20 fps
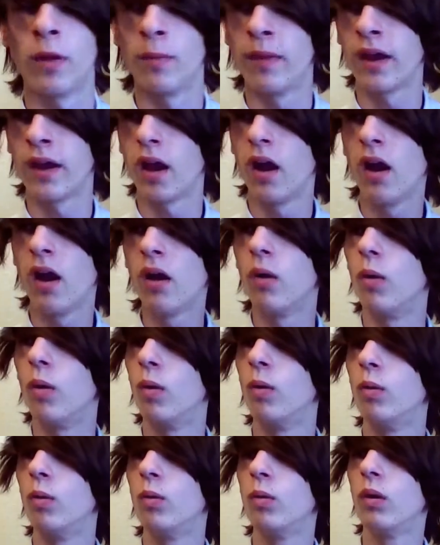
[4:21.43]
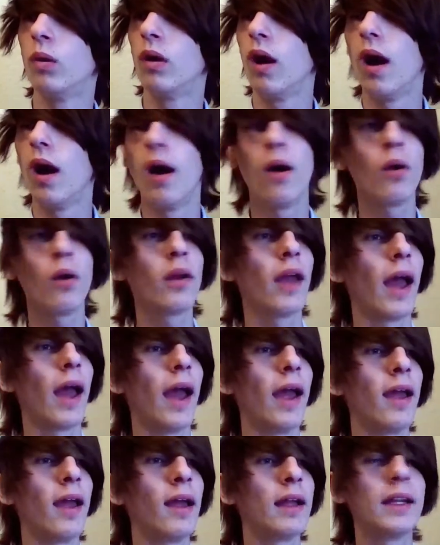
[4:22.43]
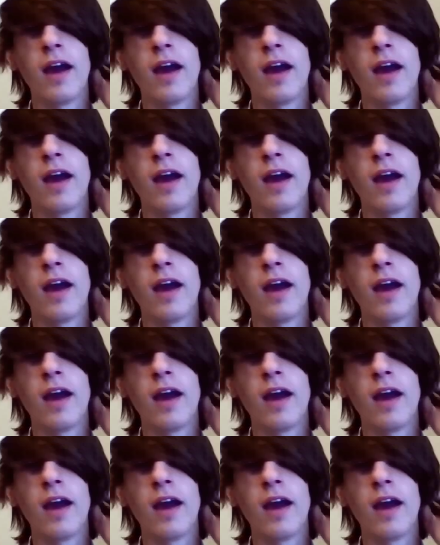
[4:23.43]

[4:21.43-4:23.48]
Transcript: I'm like, oh, okay.